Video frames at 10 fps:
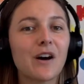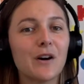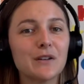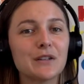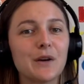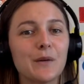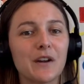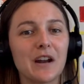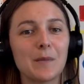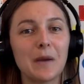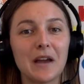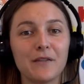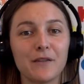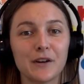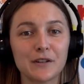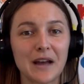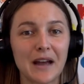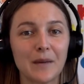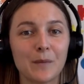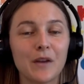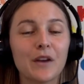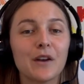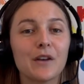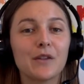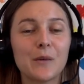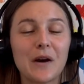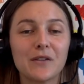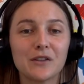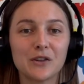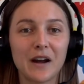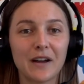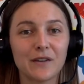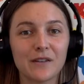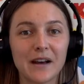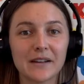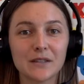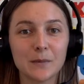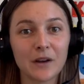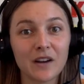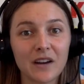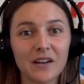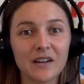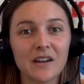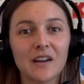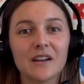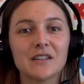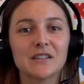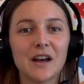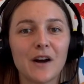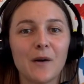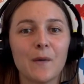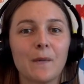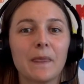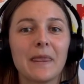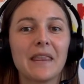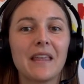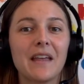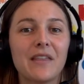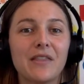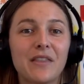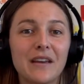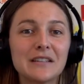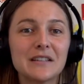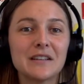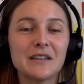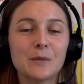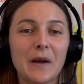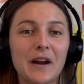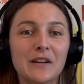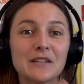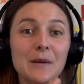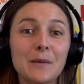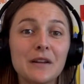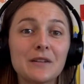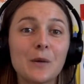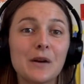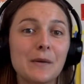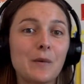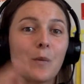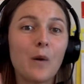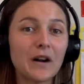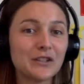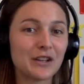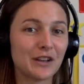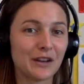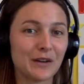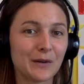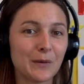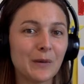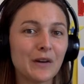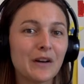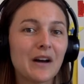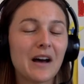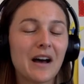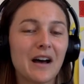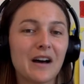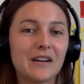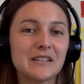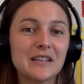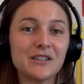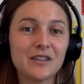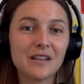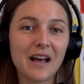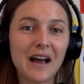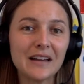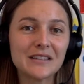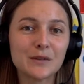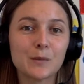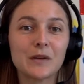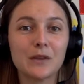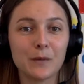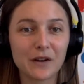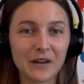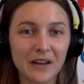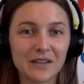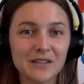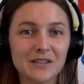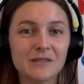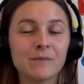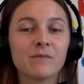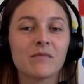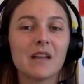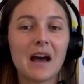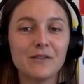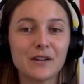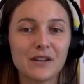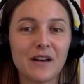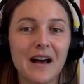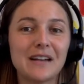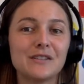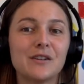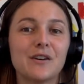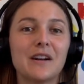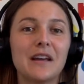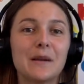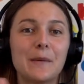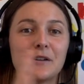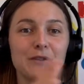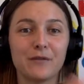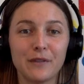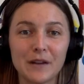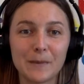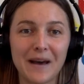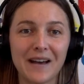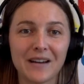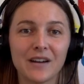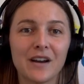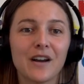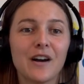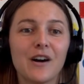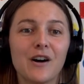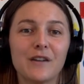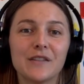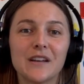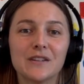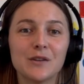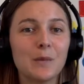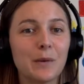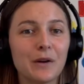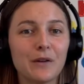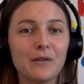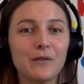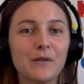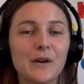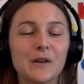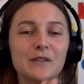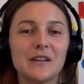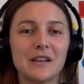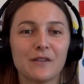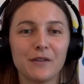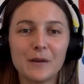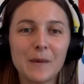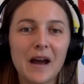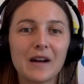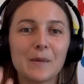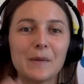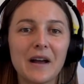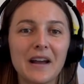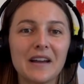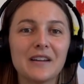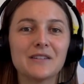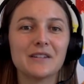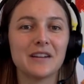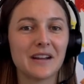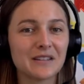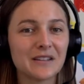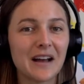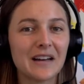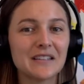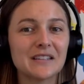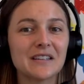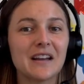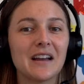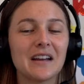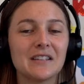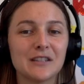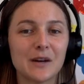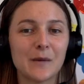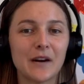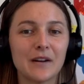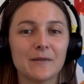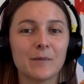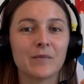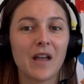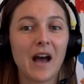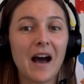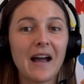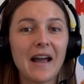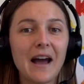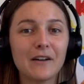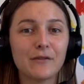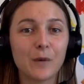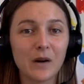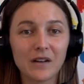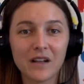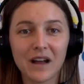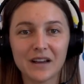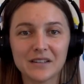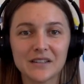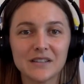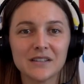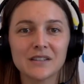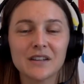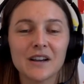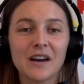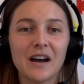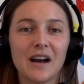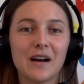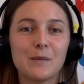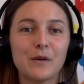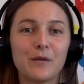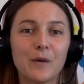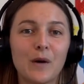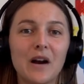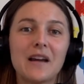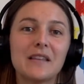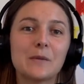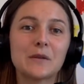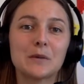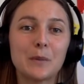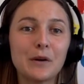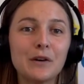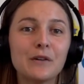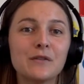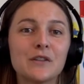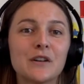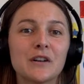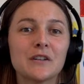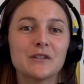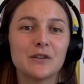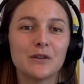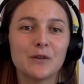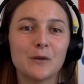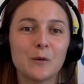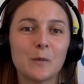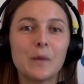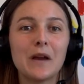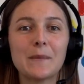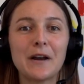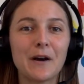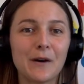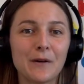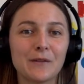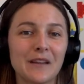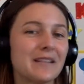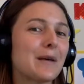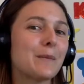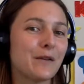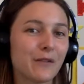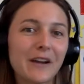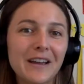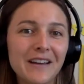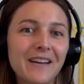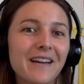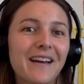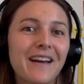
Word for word: Also, you're getting paid for your time throughout the trial class period. So this is where somebody's going to be watching you uh, teach the class with the real kids. After the class, you're going to get a bunch of feedback on things to improve. Take the feedback, apply it to the next class, and so on. I had four classes um, before I then was approved to be on my own. They set me free.